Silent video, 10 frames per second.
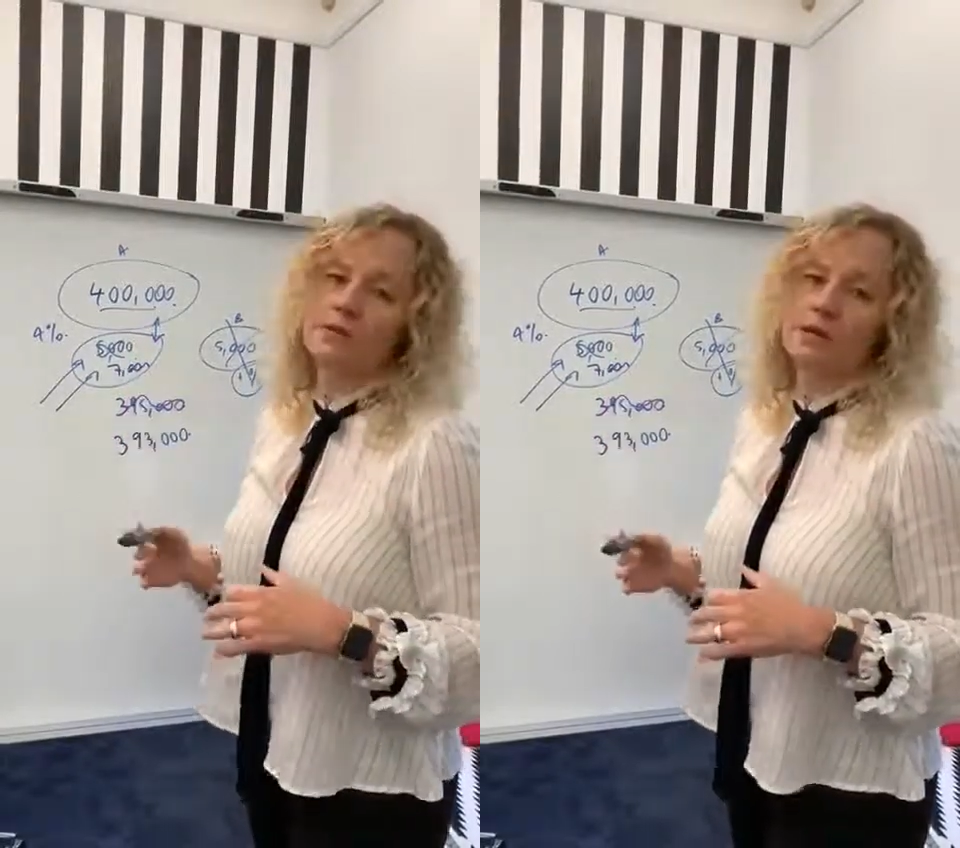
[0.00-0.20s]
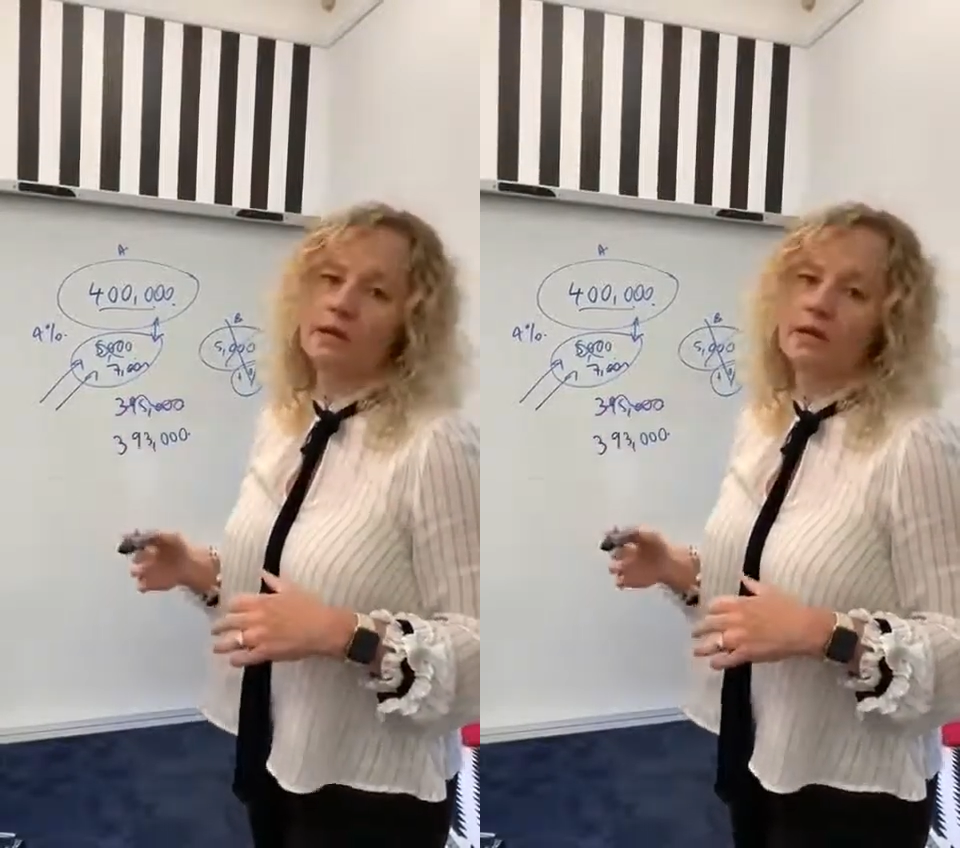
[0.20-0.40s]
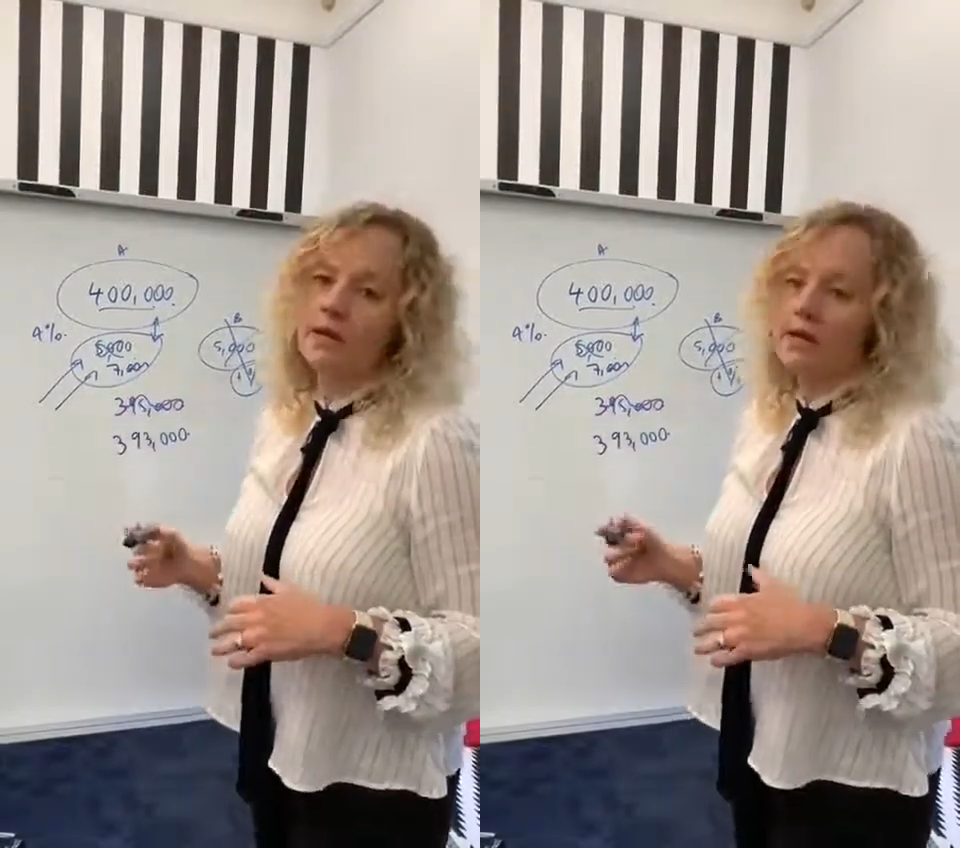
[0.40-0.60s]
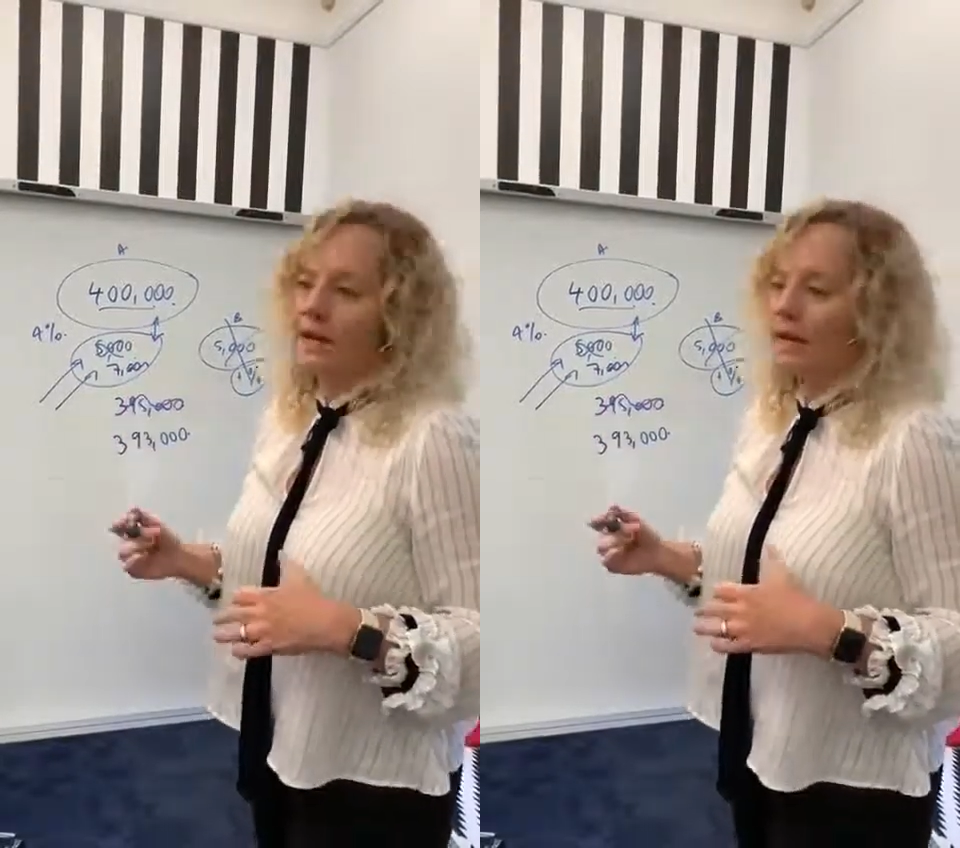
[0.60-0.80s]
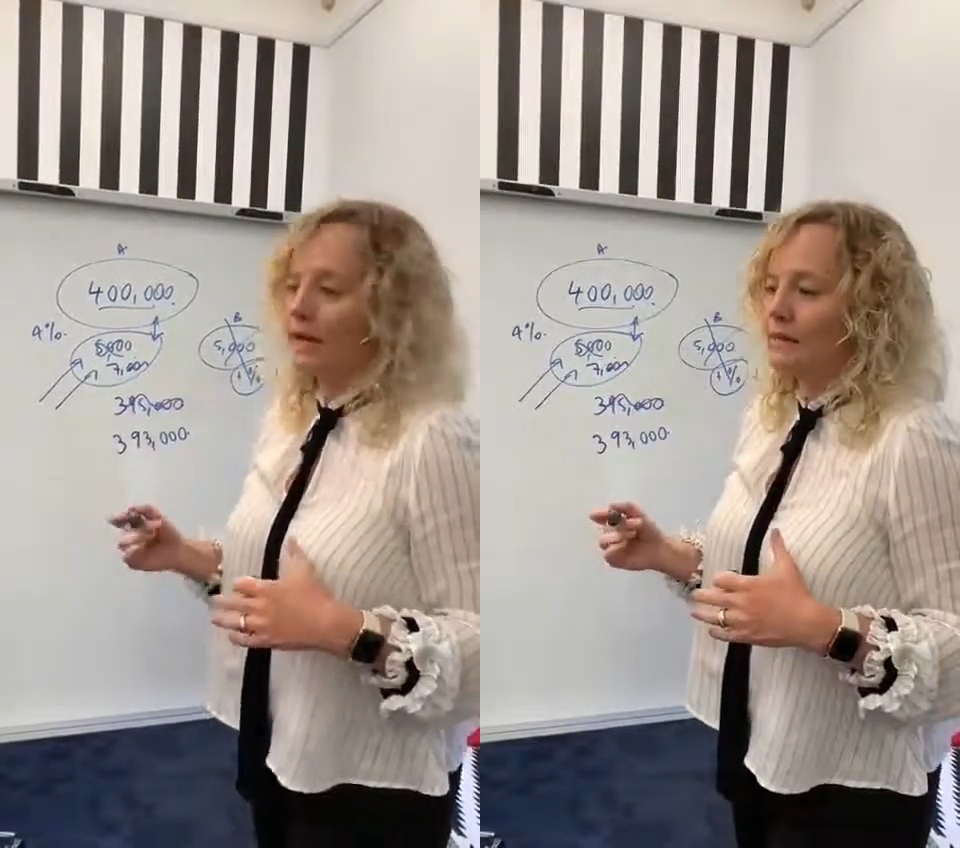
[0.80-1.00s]
or
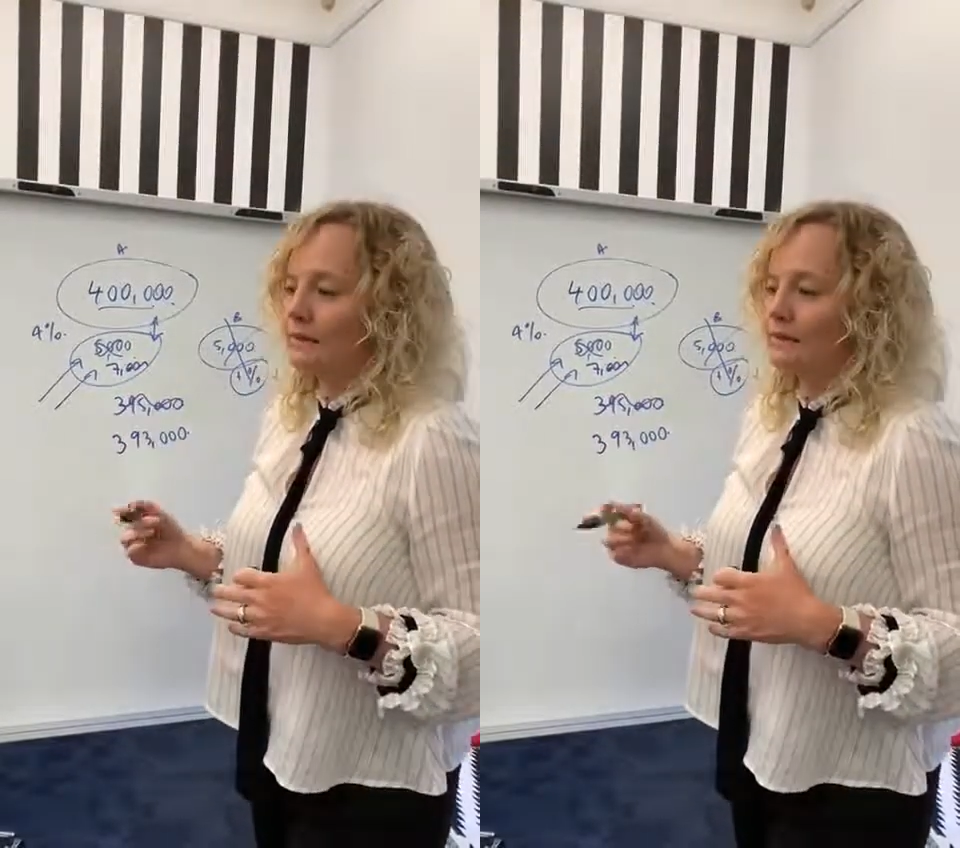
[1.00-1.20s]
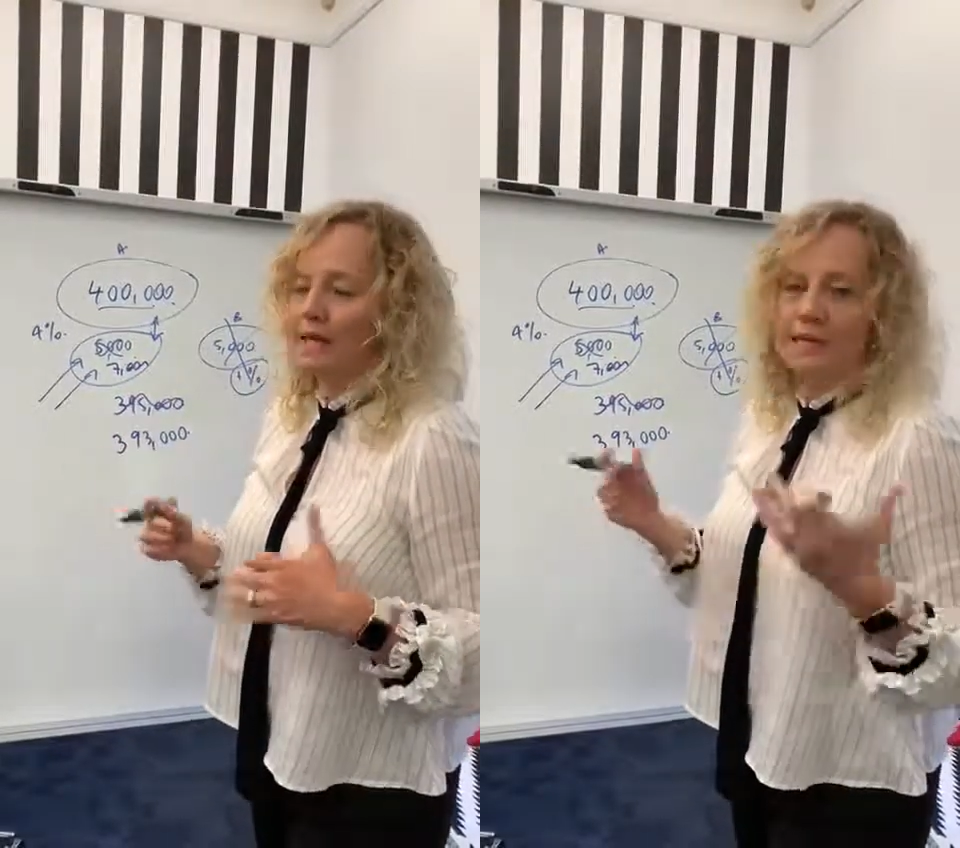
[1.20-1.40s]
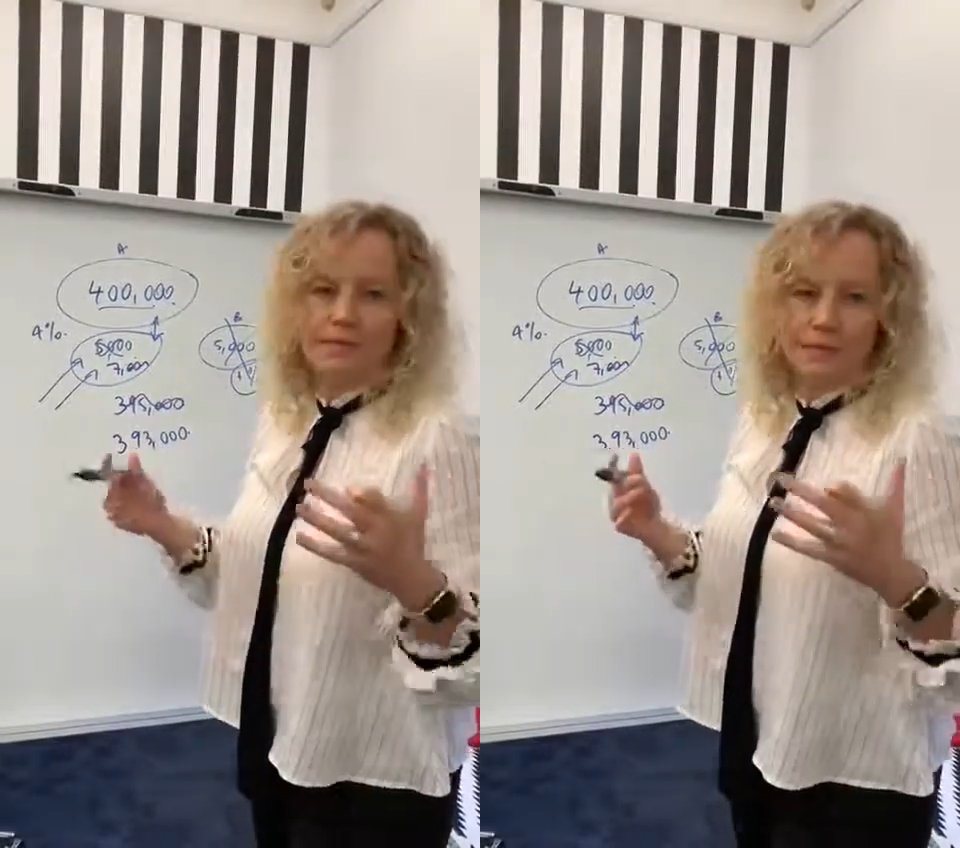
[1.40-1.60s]
any